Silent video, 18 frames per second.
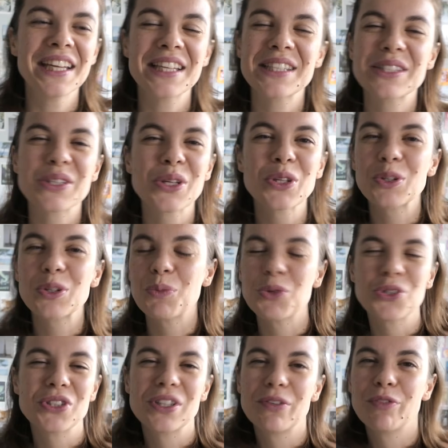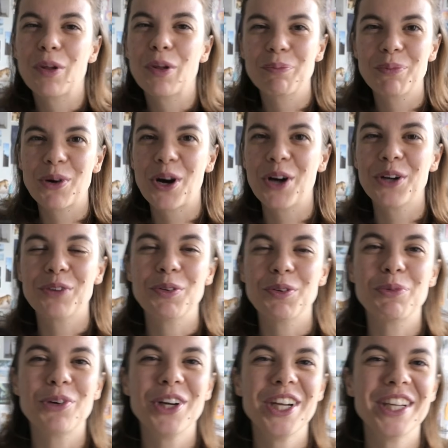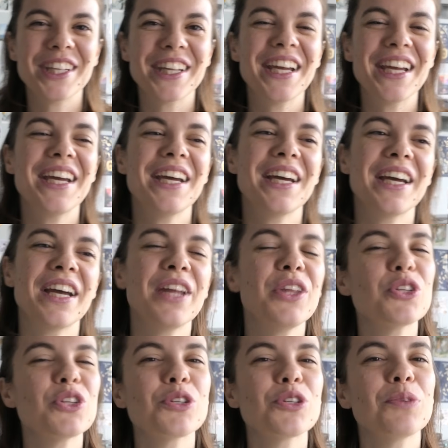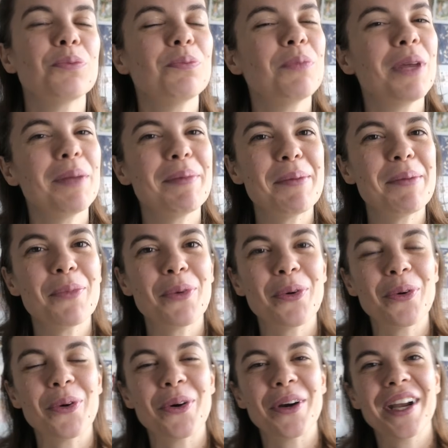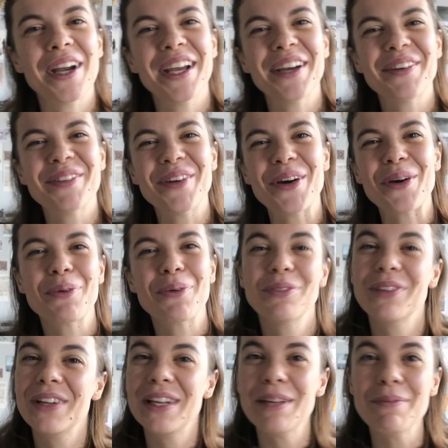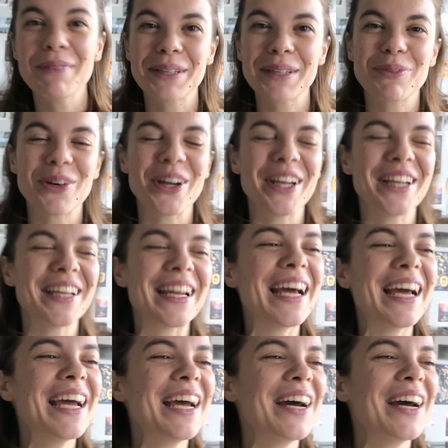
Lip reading: It's not the most developed part of your brain, and you should maybe more work with the limbic brain,